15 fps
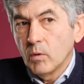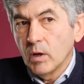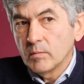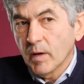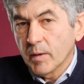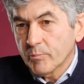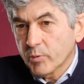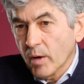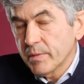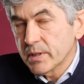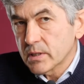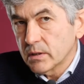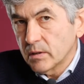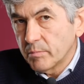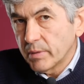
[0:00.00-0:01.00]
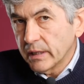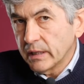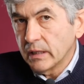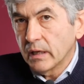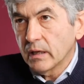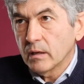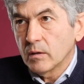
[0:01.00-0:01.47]
Well, my premise at the
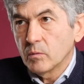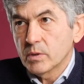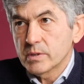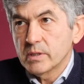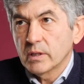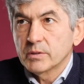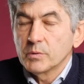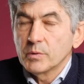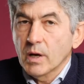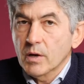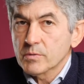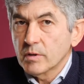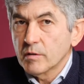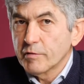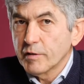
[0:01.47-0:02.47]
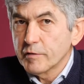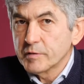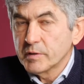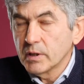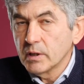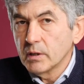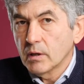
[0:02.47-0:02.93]
beginning was that
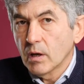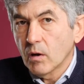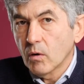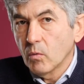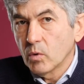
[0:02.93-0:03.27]
2015